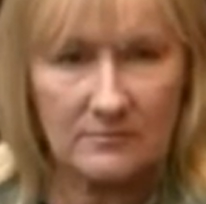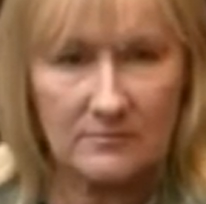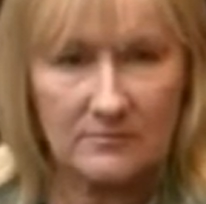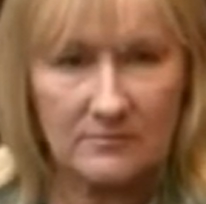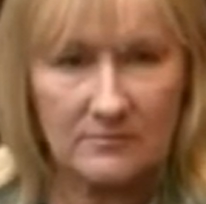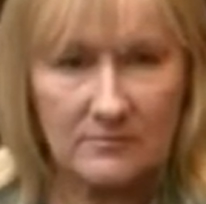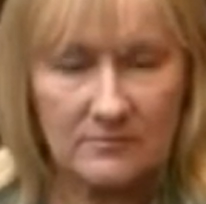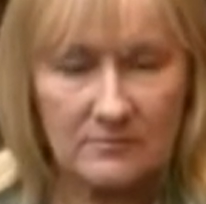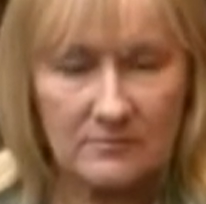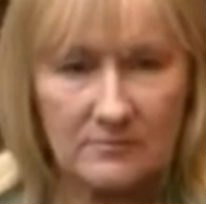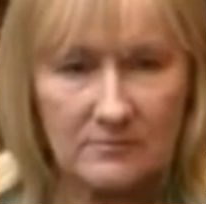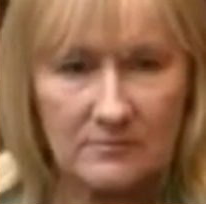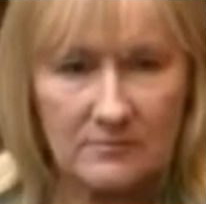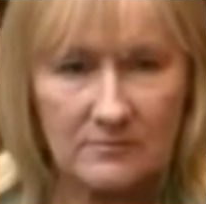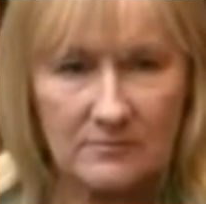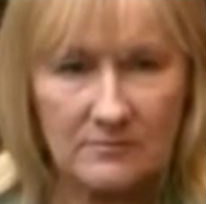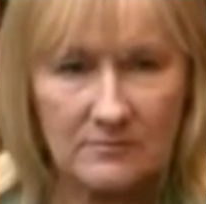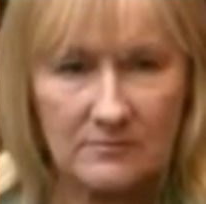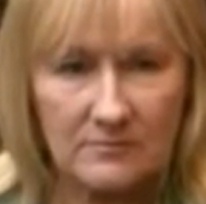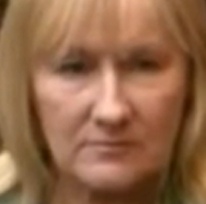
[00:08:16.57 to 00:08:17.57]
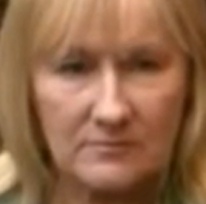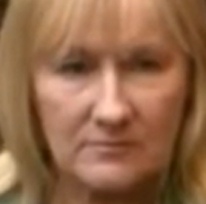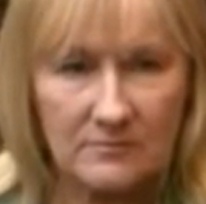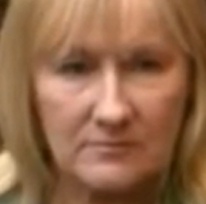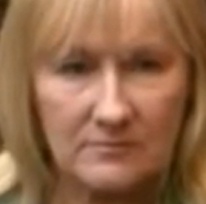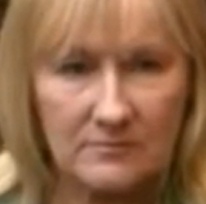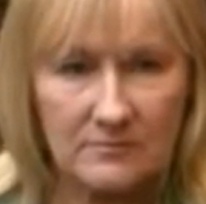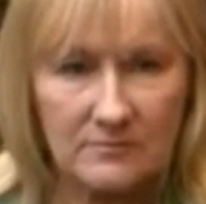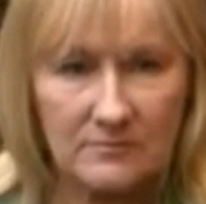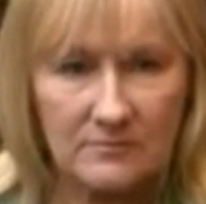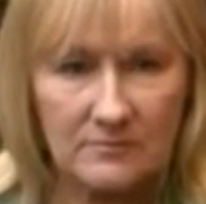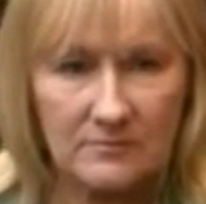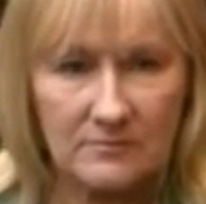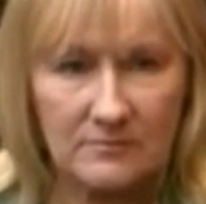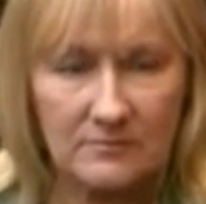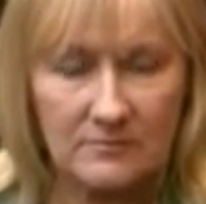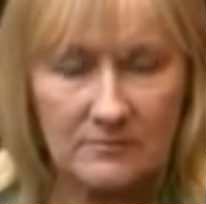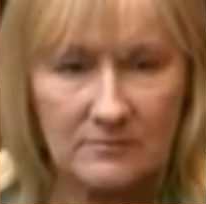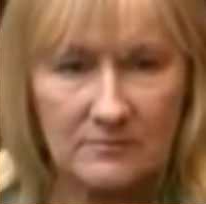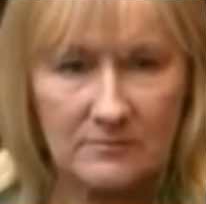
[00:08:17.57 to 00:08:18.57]

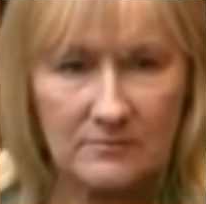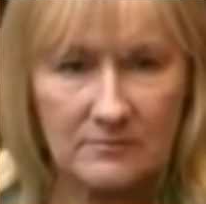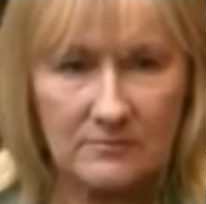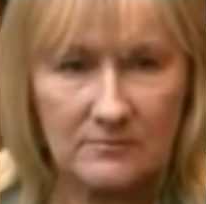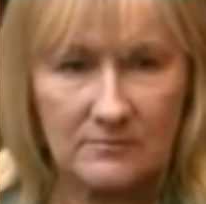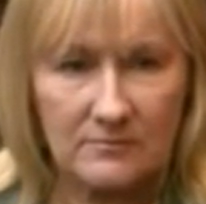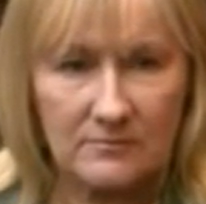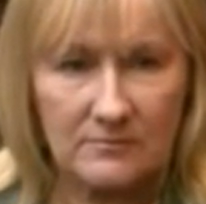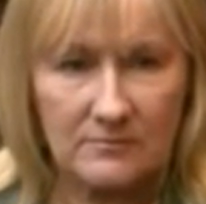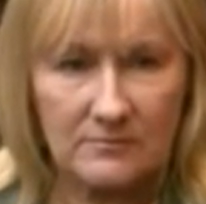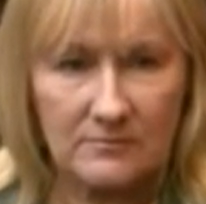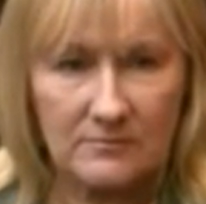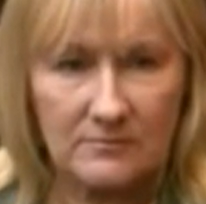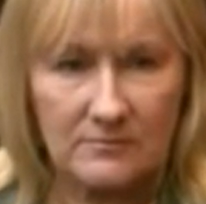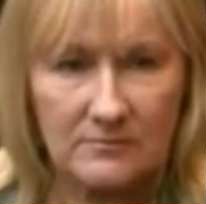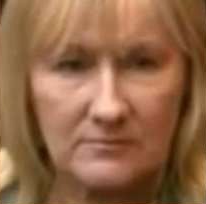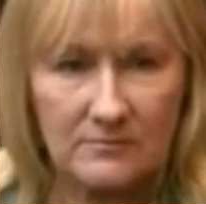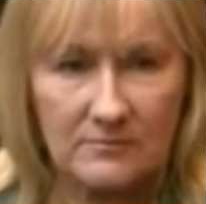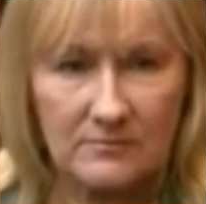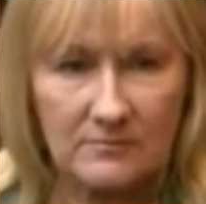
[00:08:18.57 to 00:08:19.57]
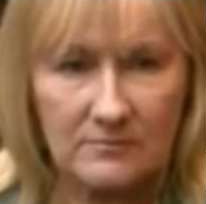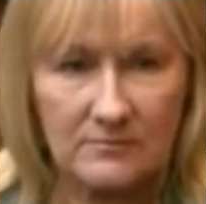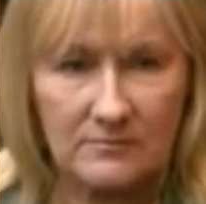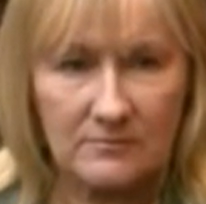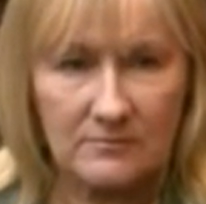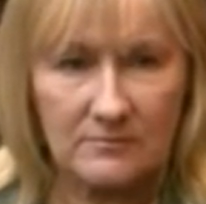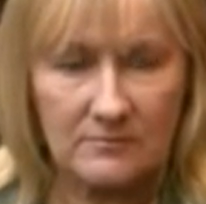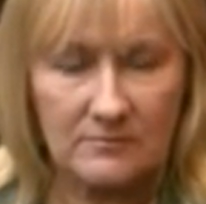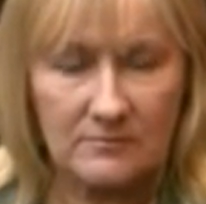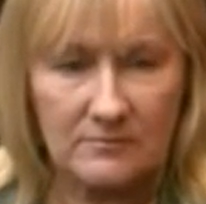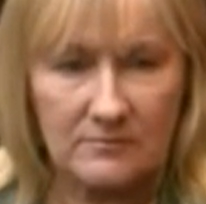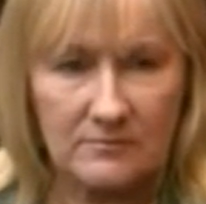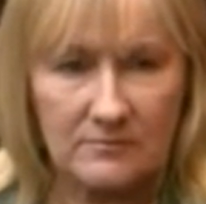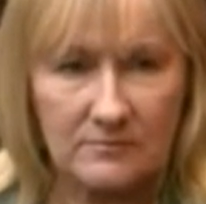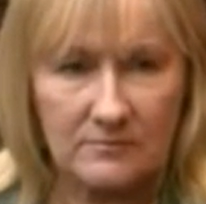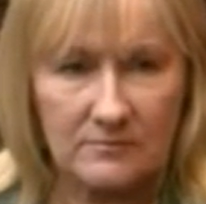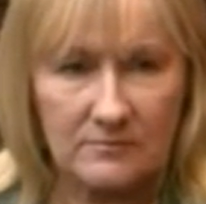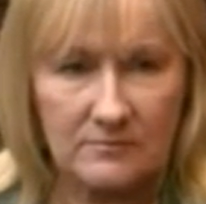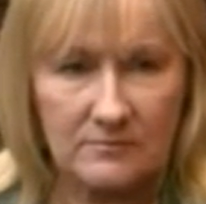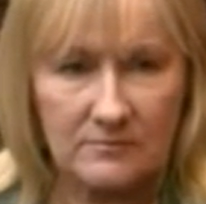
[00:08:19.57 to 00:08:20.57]

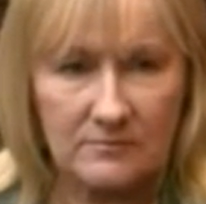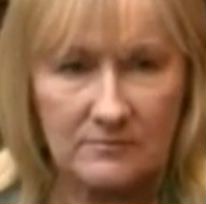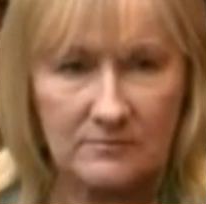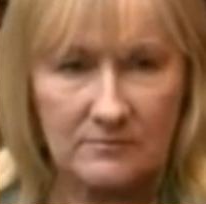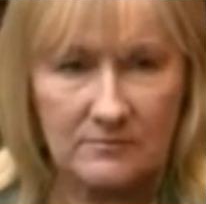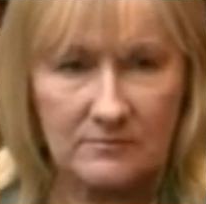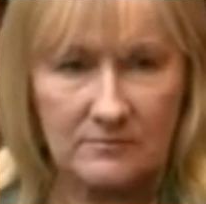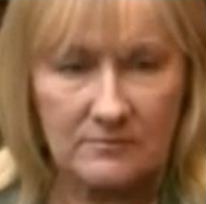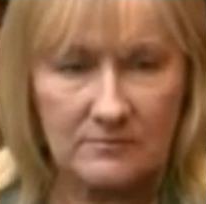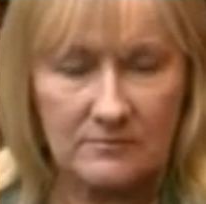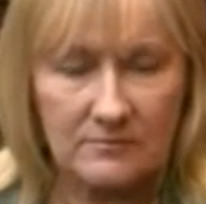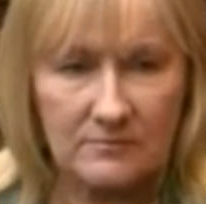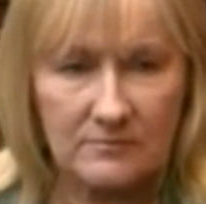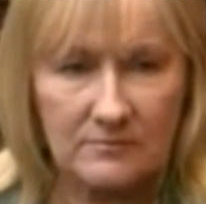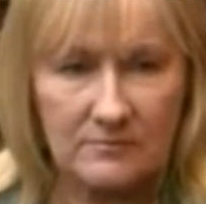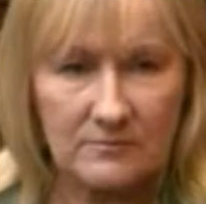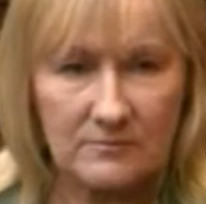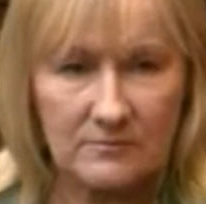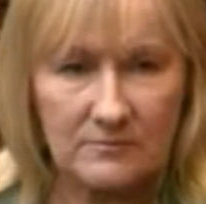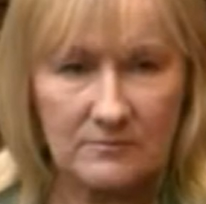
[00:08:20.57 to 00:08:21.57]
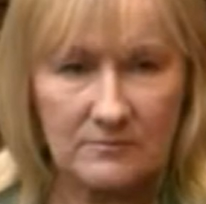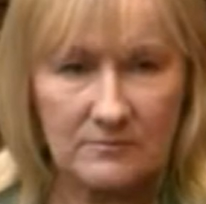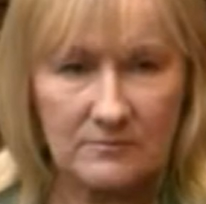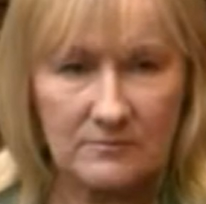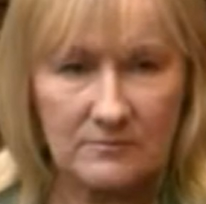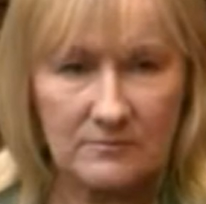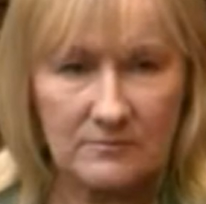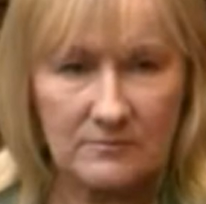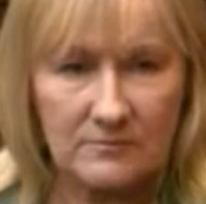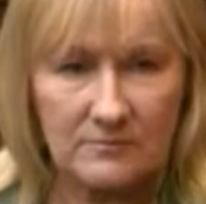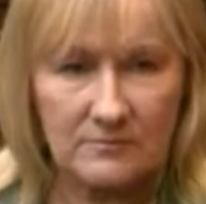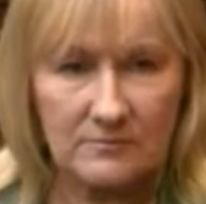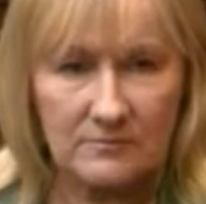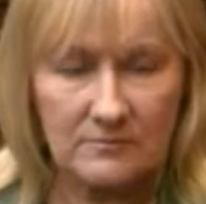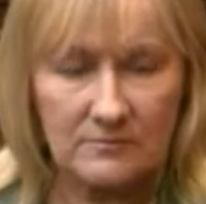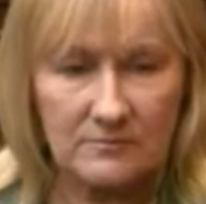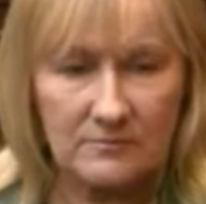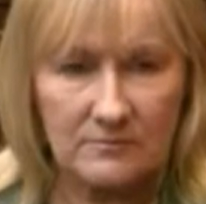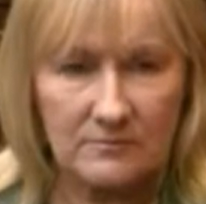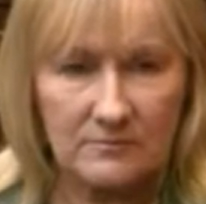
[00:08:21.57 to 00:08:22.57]

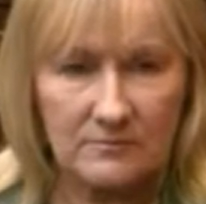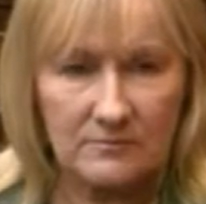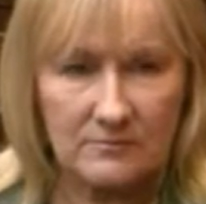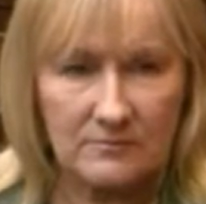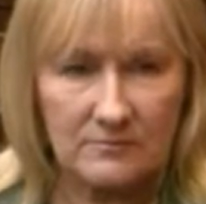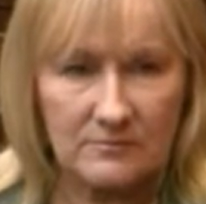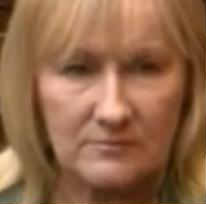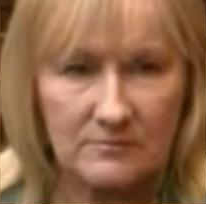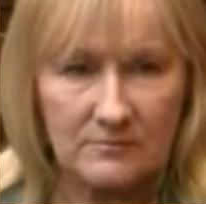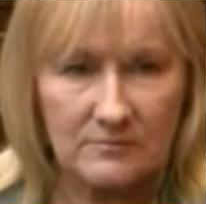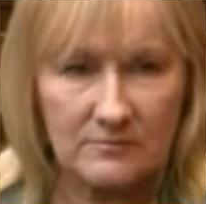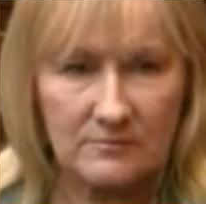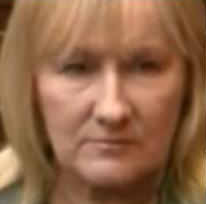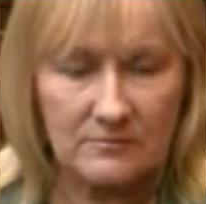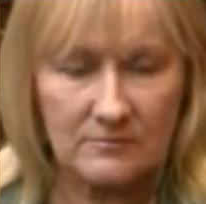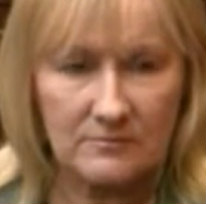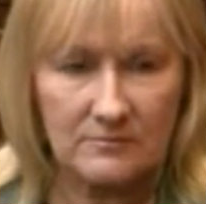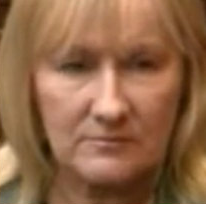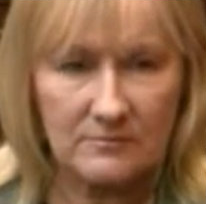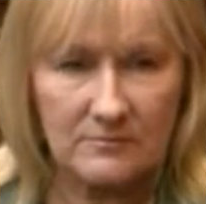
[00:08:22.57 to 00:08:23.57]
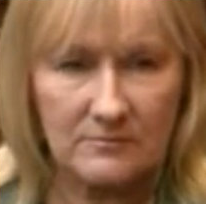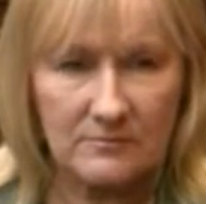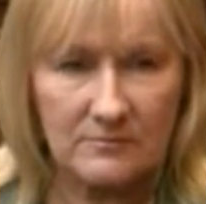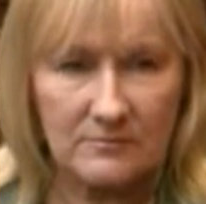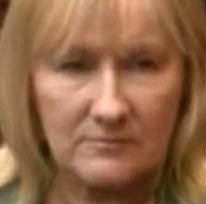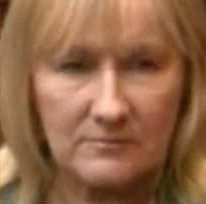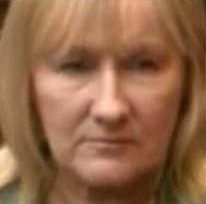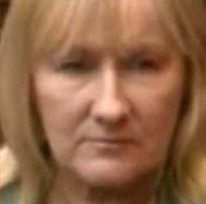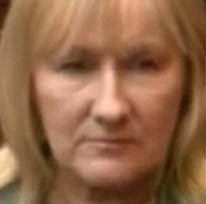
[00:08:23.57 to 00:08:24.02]
This person isn't speaking.